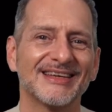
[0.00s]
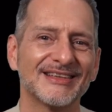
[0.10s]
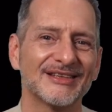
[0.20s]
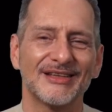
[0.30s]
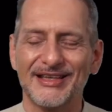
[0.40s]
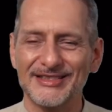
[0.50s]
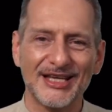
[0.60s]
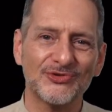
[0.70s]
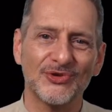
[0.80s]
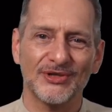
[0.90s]
Uh,
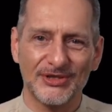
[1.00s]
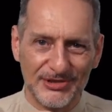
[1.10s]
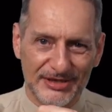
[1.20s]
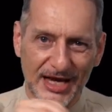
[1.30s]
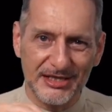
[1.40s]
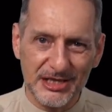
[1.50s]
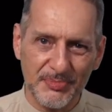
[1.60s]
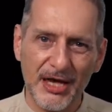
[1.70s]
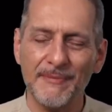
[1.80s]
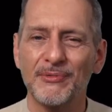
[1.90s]
Etc. To sign this
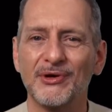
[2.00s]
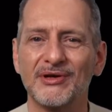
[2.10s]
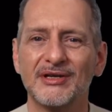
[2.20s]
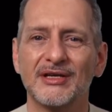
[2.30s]
paper.